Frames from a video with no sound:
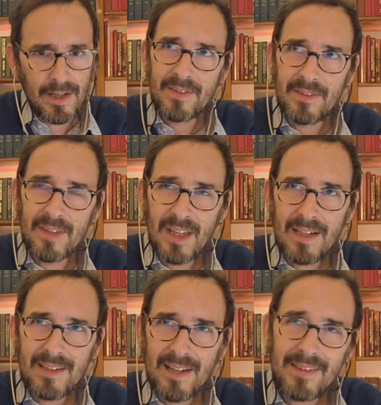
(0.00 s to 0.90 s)
But
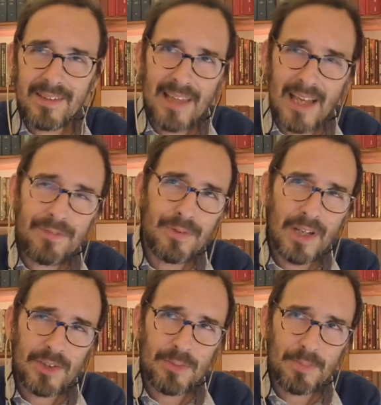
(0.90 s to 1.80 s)
does it
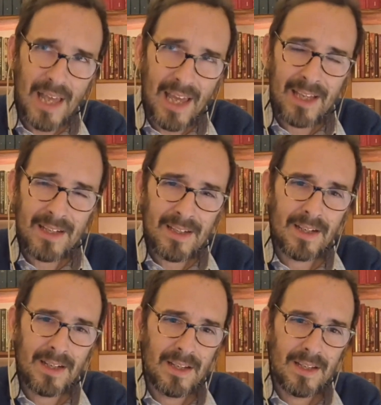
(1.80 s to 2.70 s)
therefore
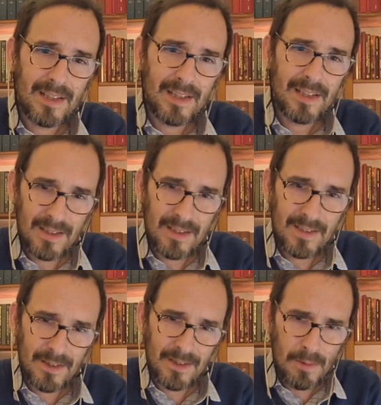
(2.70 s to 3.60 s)
explain
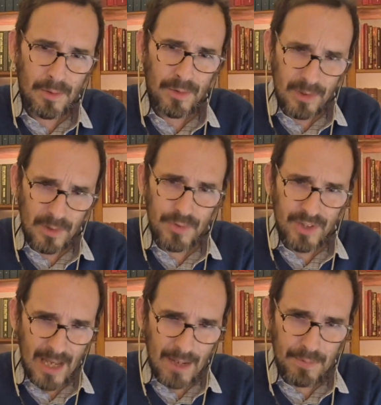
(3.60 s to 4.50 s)
the terminal
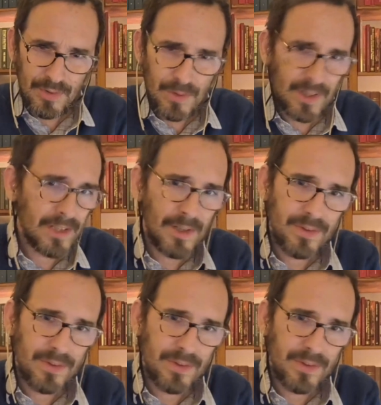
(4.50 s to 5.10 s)
lucid episode?